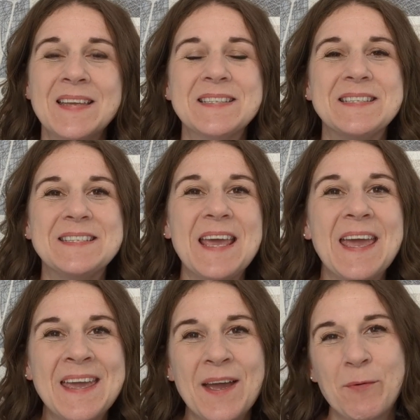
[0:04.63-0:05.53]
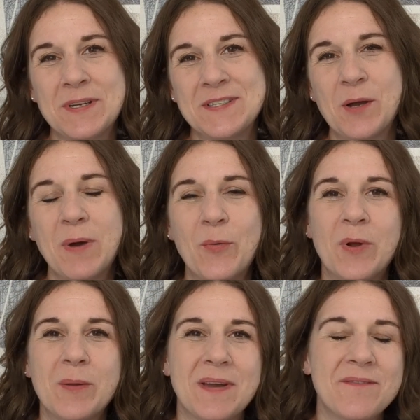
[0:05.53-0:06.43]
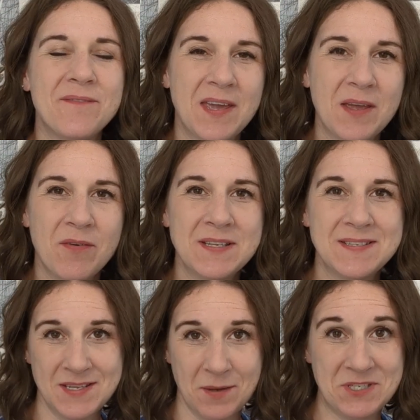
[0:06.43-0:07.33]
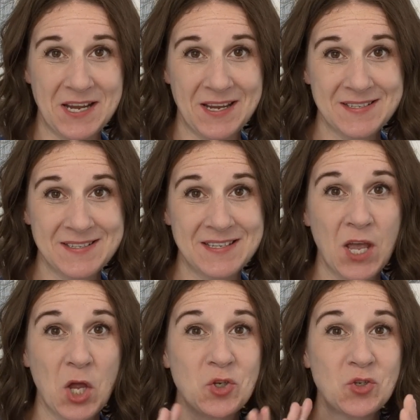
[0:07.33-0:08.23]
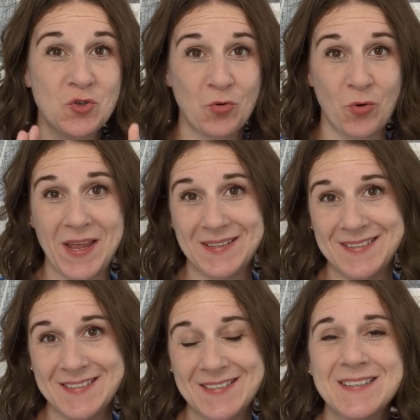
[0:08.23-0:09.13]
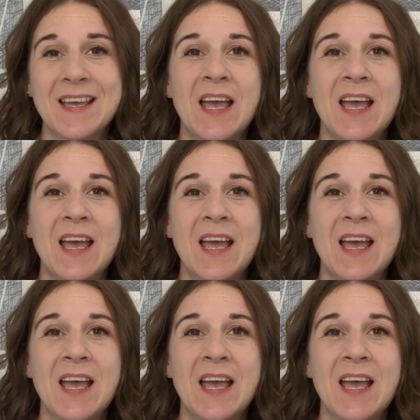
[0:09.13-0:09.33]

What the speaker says: Today, I want to talk about one of my favorite subjects, trends.